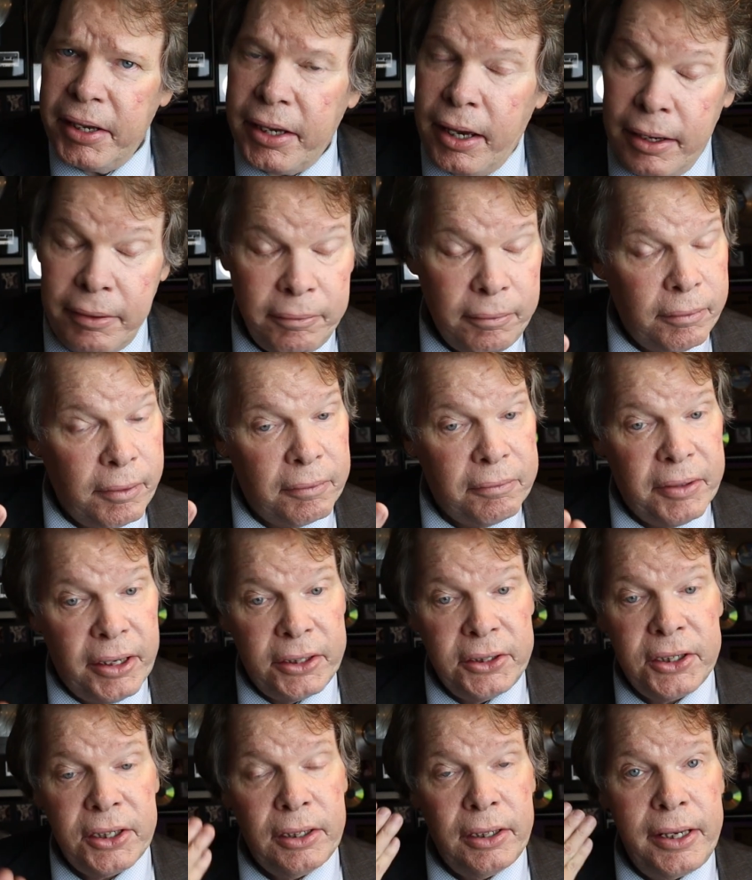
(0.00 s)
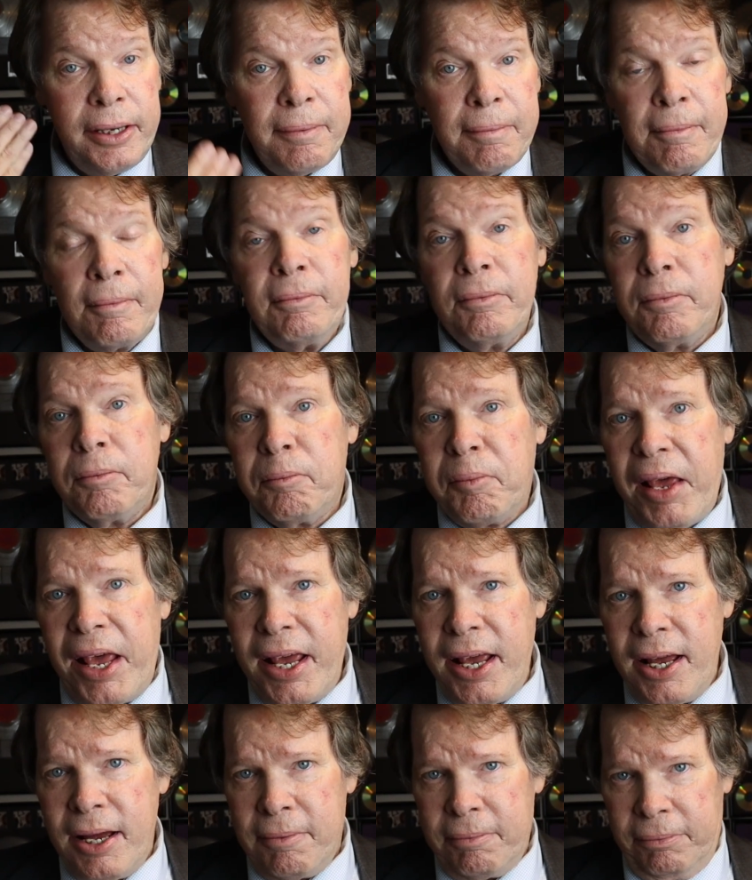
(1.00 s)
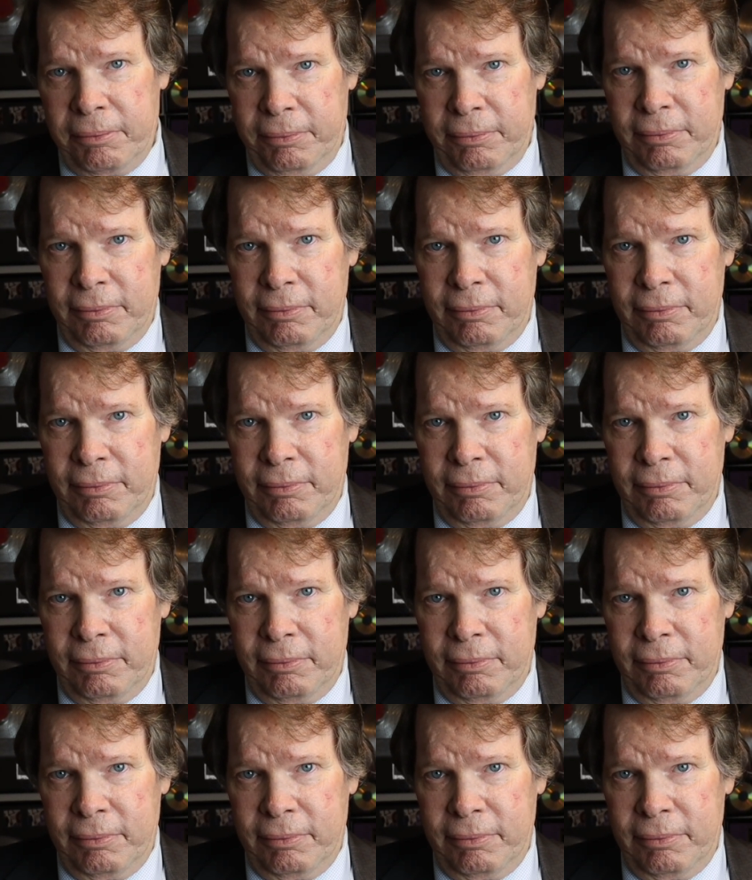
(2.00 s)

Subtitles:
and eventually, bam!